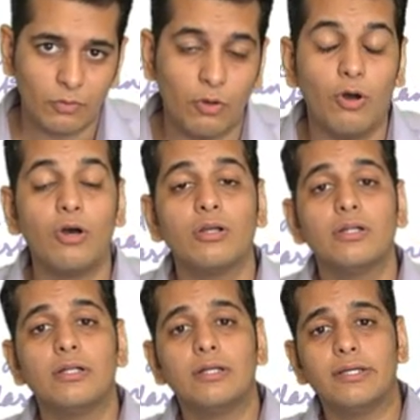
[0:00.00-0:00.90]

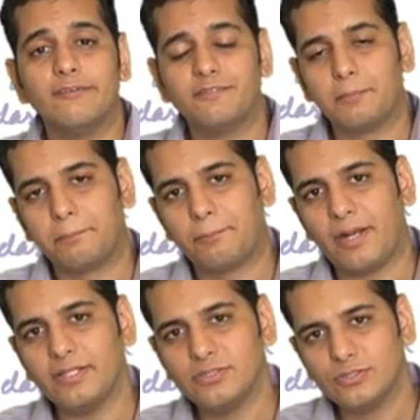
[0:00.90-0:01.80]
Or if the
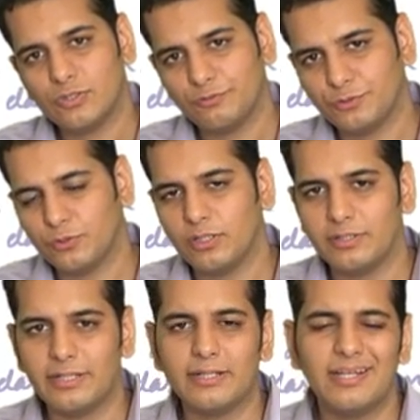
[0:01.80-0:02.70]
prices of sugar
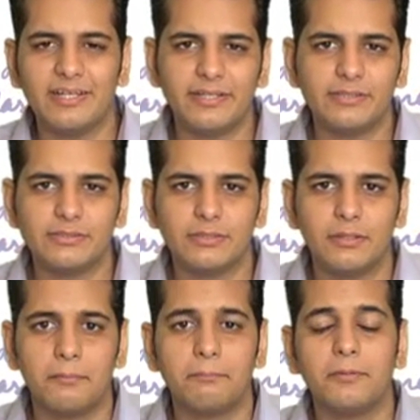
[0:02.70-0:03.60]
declines,
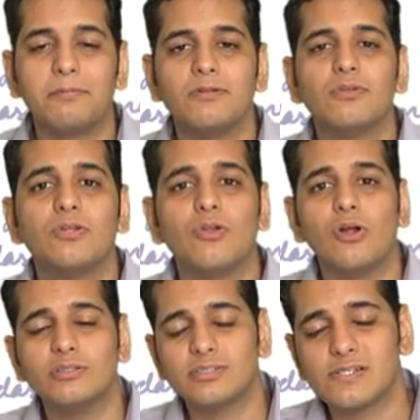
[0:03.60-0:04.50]
people will
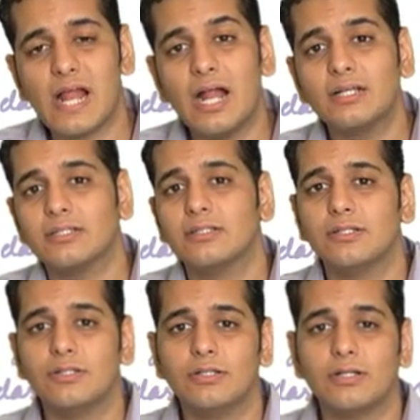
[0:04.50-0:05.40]
not start
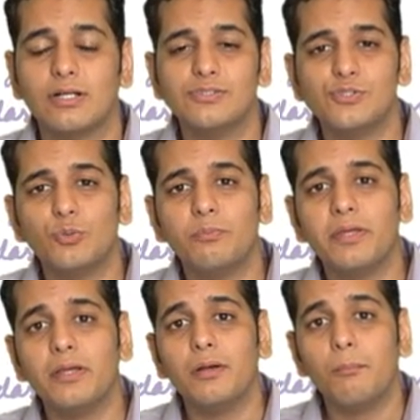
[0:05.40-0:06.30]

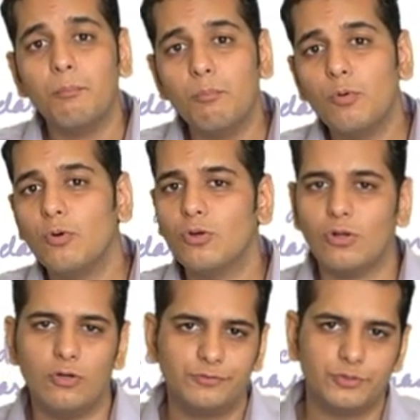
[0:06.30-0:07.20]
consuming more
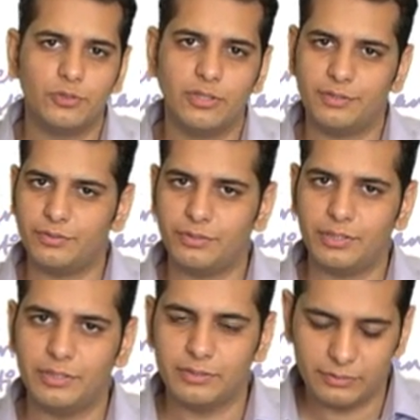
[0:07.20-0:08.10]
of sugar in the
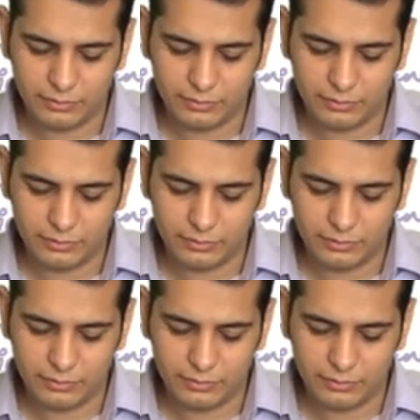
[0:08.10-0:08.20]
tea.